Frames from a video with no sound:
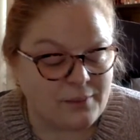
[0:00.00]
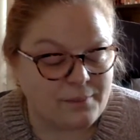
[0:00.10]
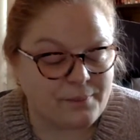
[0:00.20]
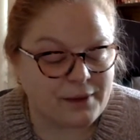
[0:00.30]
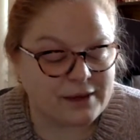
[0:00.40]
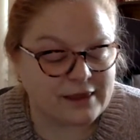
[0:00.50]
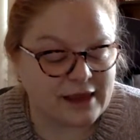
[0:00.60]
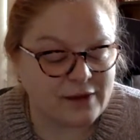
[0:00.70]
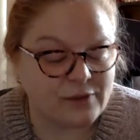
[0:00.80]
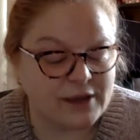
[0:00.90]
But
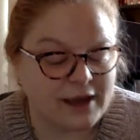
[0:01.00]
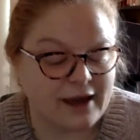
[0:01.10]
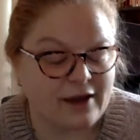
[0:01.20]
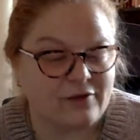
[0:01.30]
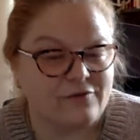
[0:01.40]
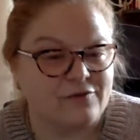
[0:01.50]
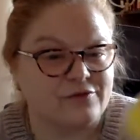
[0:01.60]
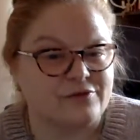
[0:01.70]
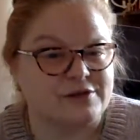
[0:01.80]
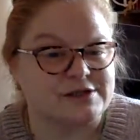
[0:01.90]
then we have
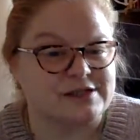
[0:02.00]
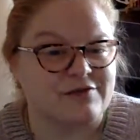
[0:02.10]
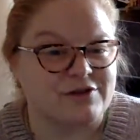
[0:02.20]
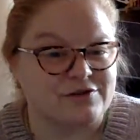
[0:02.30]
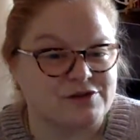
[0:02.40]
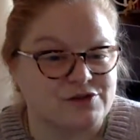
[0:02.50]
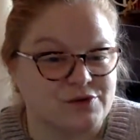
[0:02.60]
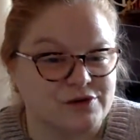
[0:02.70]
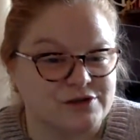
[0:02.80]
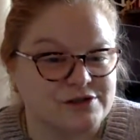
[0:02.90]
the Seven of
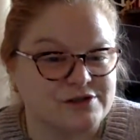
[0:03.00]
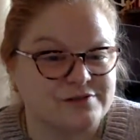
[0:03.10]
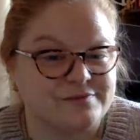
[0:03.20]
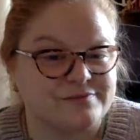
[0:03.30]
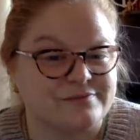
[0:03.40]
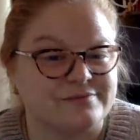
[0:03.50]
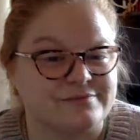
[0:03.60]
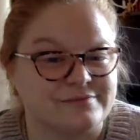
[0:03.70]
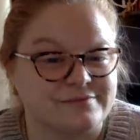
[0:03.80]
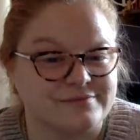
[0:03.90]
Swords.
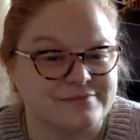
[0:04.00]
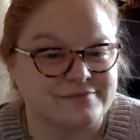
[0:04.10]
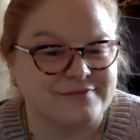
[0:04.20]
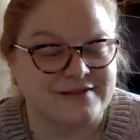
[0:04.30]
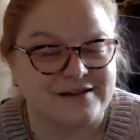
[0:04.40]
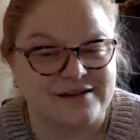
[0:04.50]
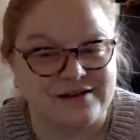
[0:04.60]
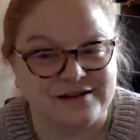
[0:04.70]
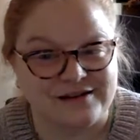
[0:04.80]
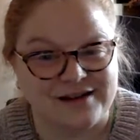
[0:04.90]

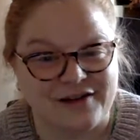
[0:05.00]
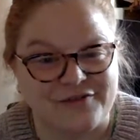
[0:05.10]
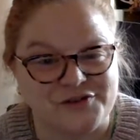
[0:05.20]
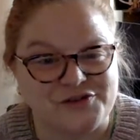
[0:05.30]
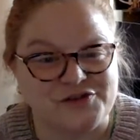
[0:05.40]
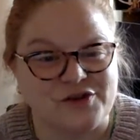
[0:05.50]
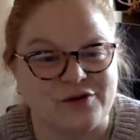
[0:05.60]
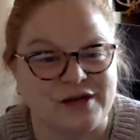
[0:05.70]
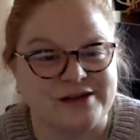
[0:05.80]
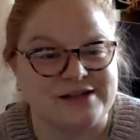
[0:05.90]
I feel so
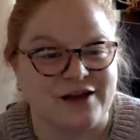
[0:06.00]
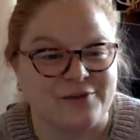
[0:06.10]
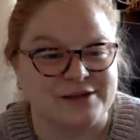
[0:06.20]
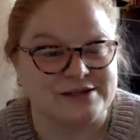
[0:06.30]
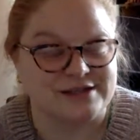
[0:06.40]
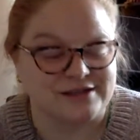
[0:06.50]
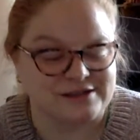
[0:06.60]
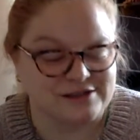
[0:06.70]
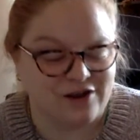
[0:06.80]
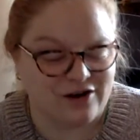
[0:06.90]
let down by seeing this
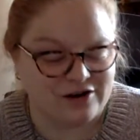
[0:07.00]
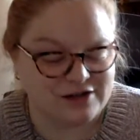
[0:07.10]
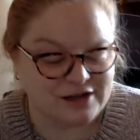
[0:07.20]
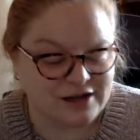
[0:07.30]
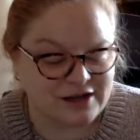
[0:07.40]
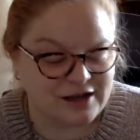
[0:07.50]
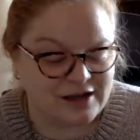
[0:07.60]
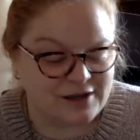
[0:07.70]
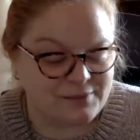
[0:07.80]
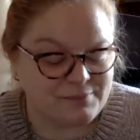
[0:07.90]
card,
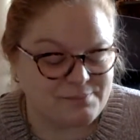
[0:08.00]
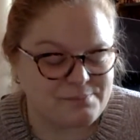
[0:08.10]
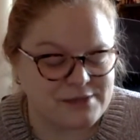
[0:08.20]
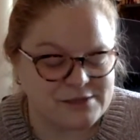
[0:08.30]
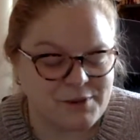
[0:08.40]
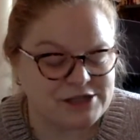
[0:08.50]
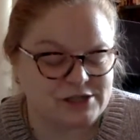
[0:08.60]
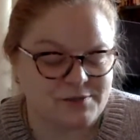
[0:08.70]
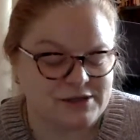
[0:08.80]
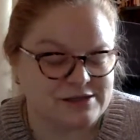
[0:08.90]
especially
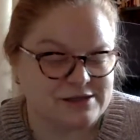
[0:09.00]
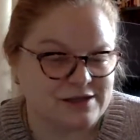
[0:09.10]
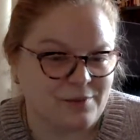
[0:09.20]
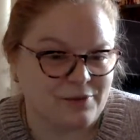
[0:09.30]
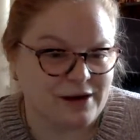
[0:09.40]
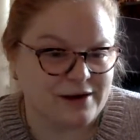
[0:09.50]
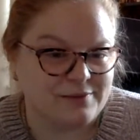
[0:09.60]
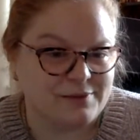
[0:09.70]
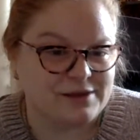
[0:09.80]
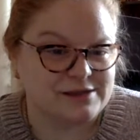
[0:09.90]
because it's upright,
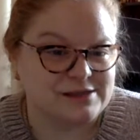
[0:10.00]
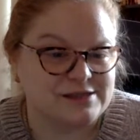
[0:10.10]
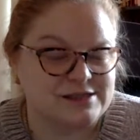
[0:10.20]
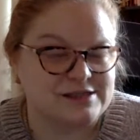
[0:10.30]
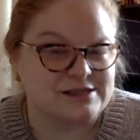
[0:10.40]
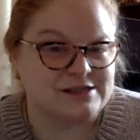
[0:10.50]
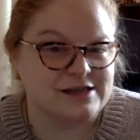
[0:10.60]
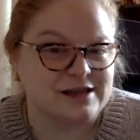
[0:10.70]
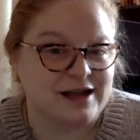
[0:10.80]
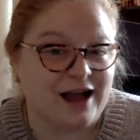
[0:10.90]
because it's
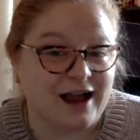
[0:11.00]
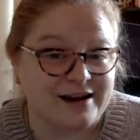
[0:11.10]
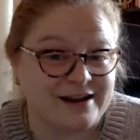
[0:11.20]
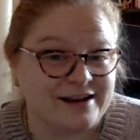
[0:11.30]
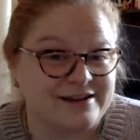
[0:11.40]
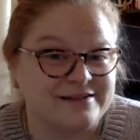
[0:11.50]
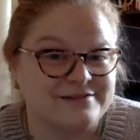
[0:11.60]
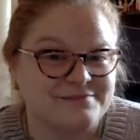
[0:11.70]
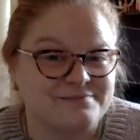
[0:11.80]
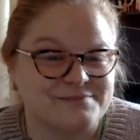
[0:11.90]
hiding,
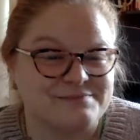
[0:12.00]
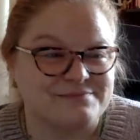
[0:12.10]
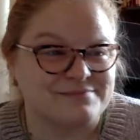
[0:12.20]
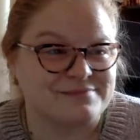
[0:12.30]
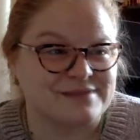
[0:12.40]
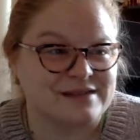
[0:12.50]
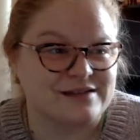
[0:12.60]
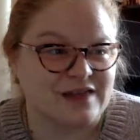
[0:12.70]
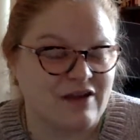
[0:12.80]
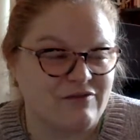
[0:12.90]

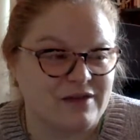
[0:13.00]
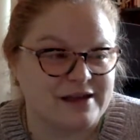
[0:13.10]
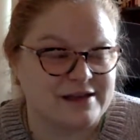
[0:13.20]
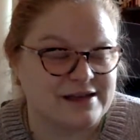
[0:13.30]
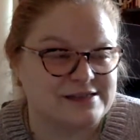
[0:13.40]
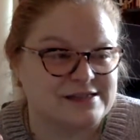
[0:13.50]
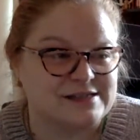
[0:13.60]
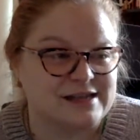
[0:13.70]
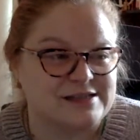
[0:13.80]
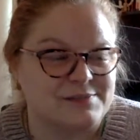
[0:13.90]

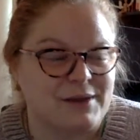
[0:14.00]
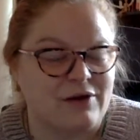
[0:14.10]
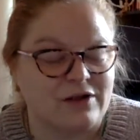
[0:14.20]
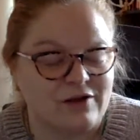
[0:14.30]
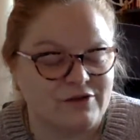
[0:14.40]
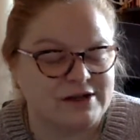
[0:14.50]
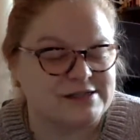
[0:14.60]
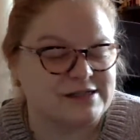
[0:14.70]
it's about cleverness,